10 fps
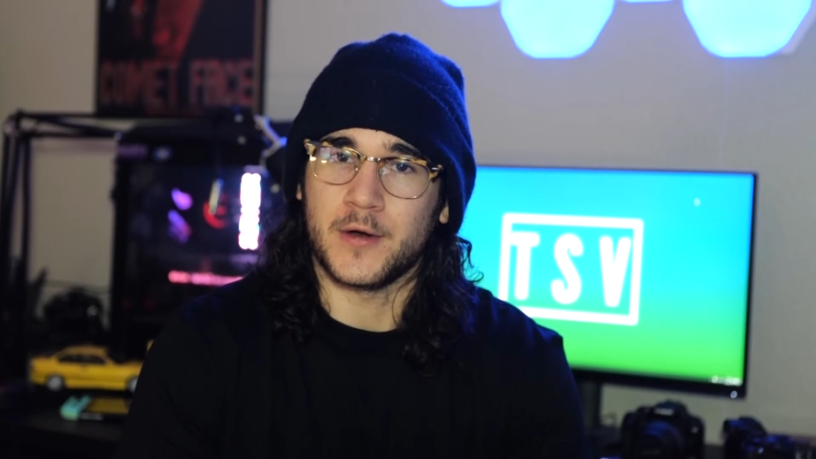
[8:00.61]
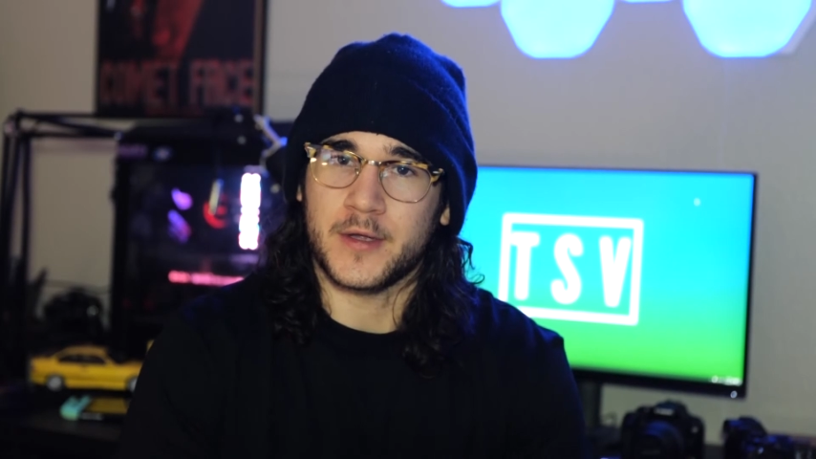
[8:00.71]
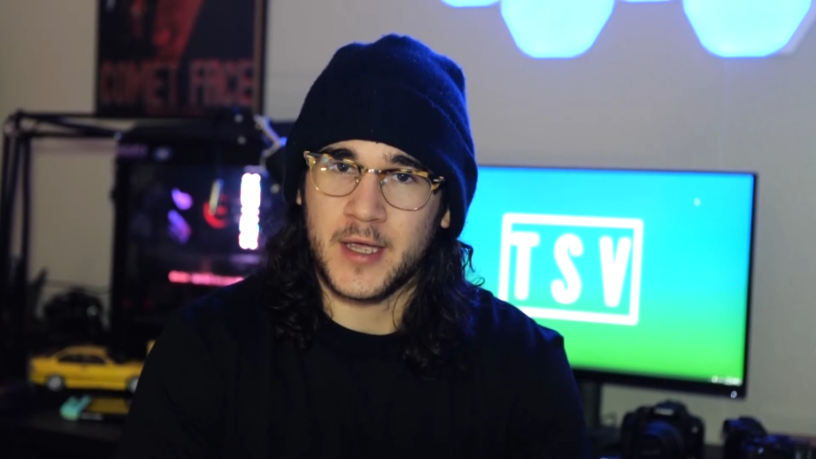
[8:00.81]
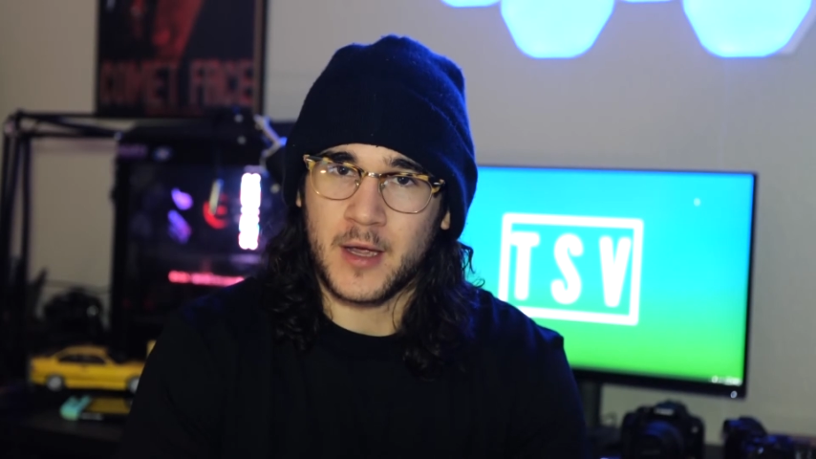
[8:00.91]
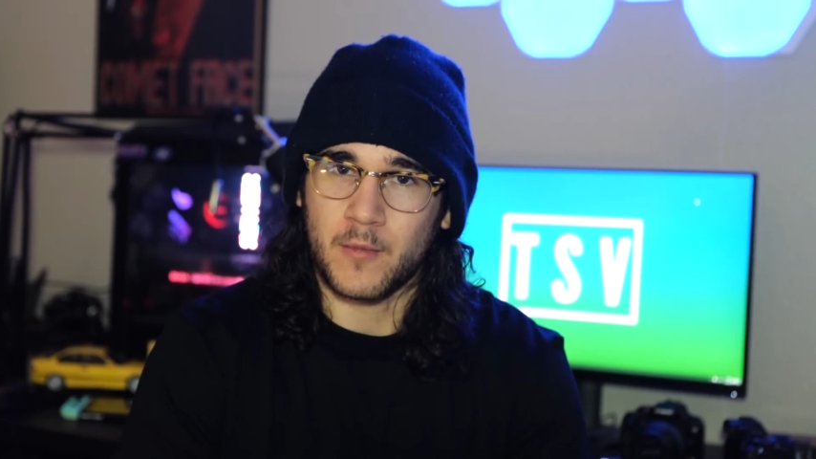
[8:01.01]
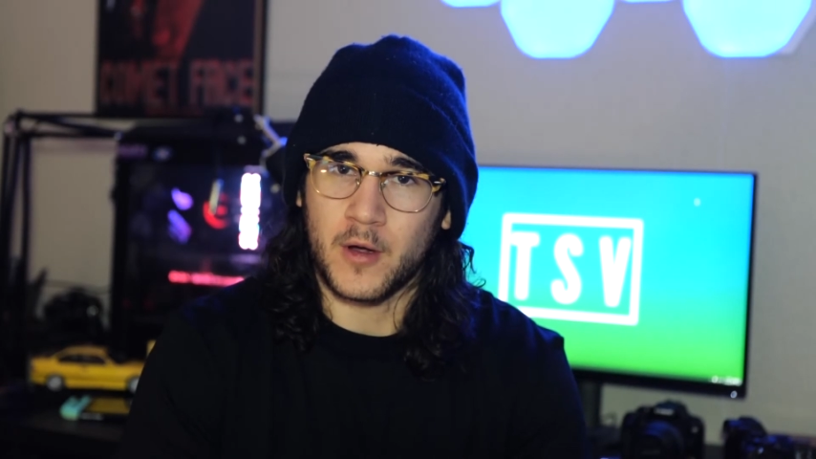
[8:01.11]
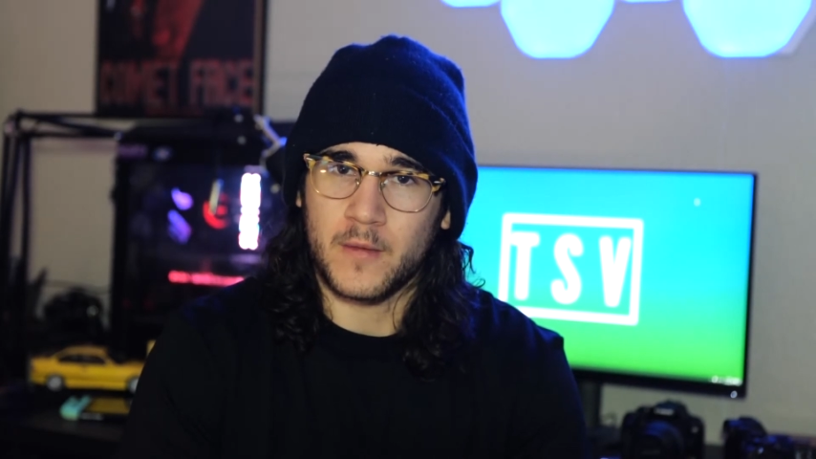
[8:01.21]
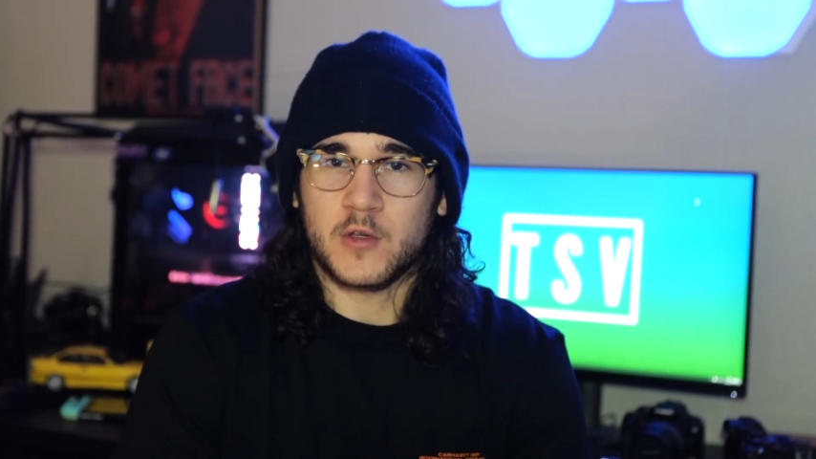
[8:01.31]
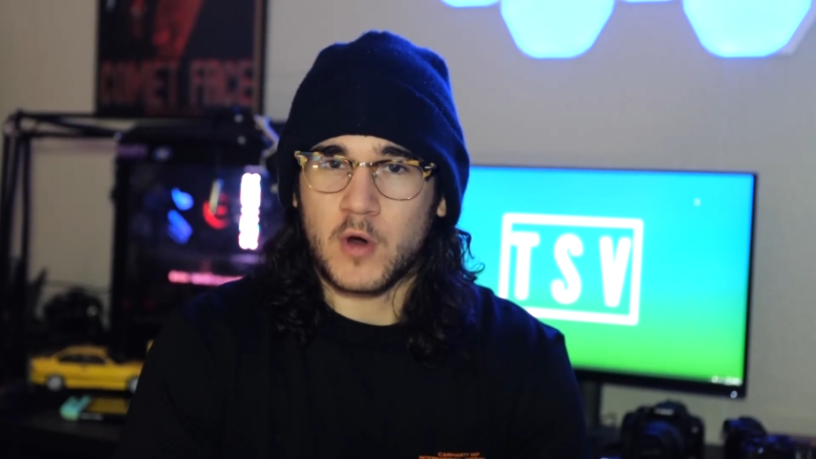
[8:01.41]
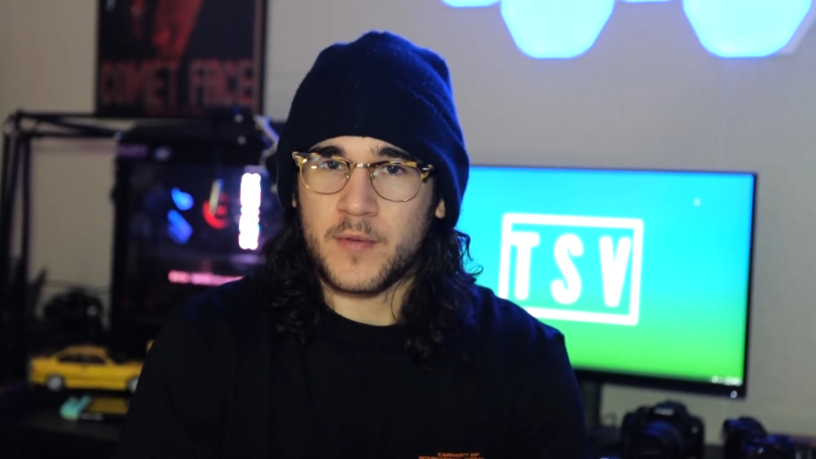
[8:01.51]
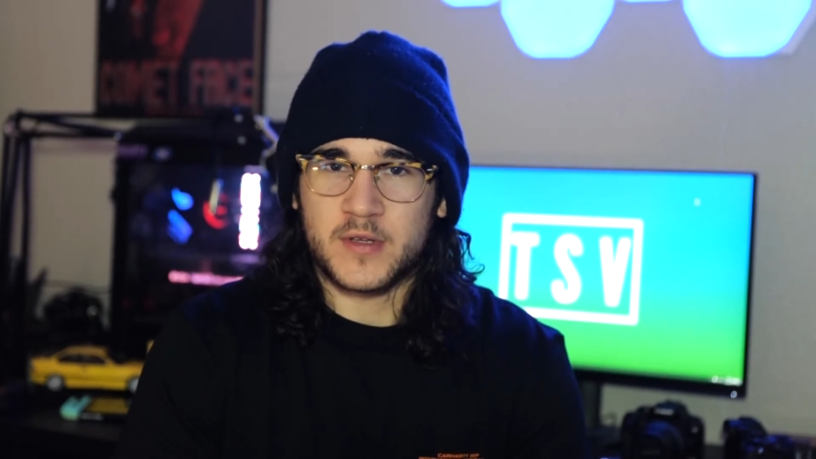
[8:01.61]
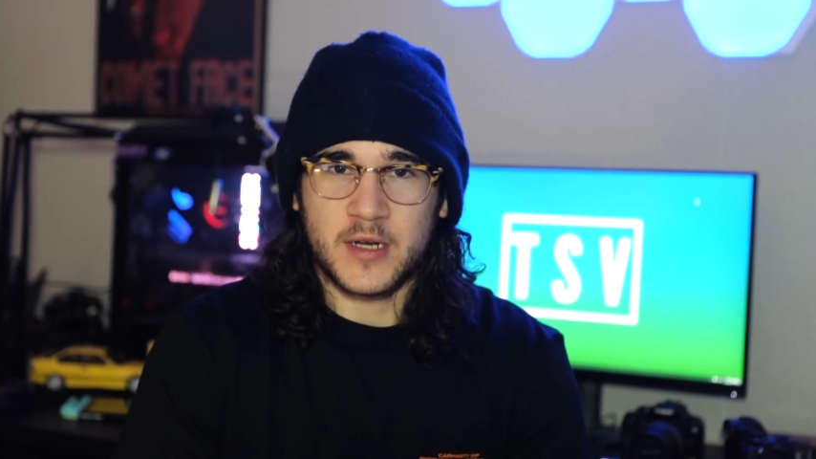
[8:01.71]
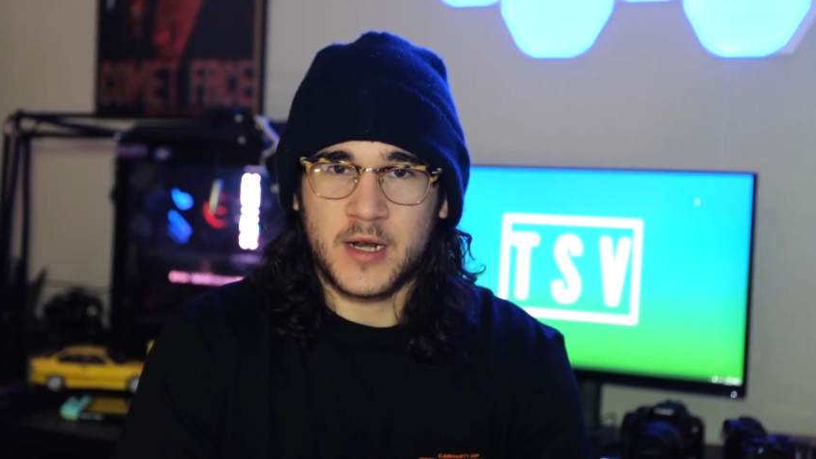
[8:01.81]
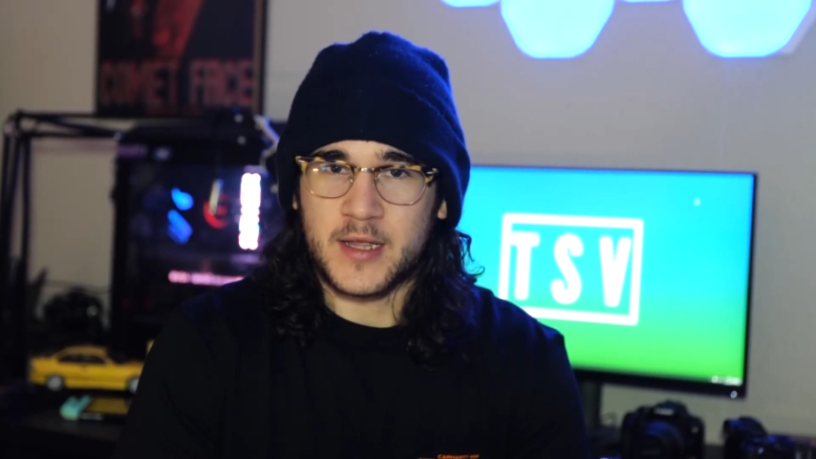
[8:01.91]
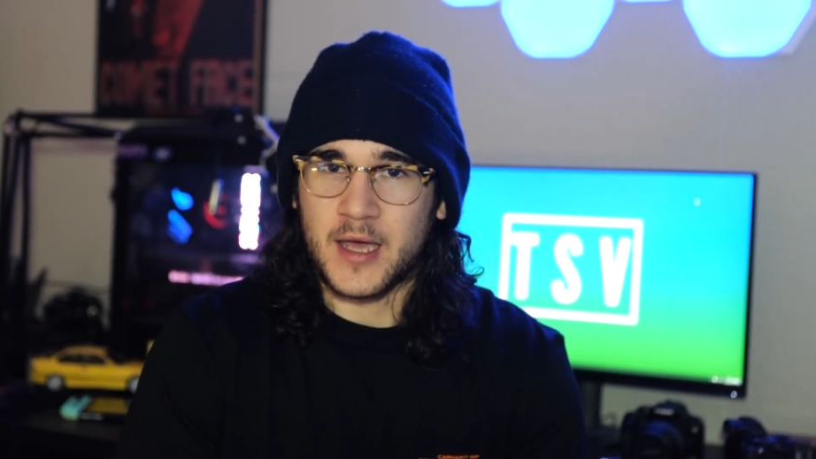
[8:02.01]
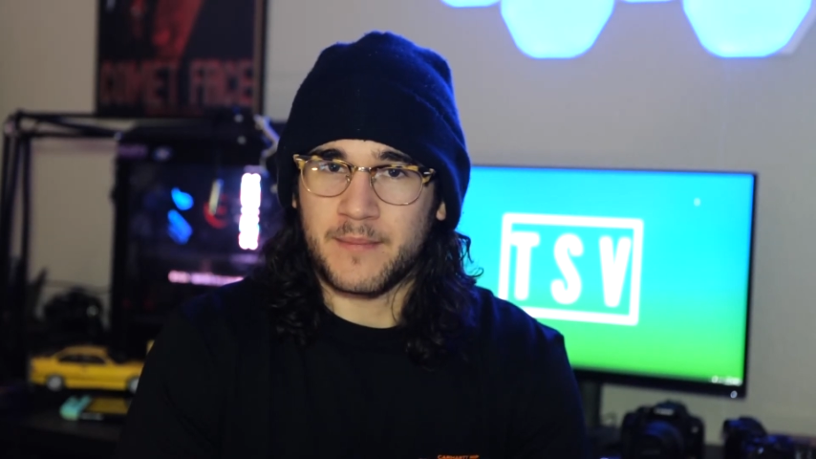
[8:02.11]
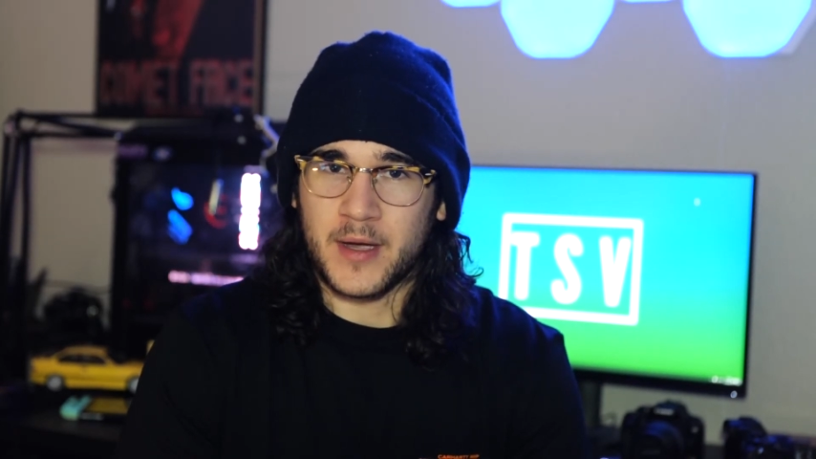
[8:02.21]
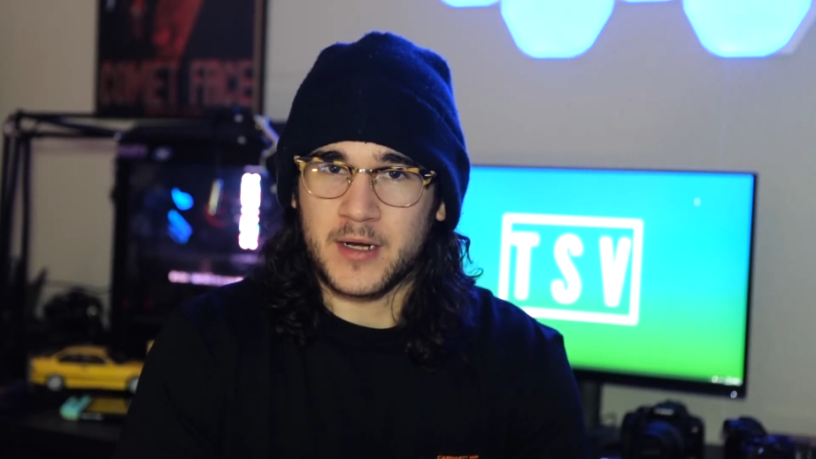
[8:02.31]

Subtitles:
your camera. It's represented again by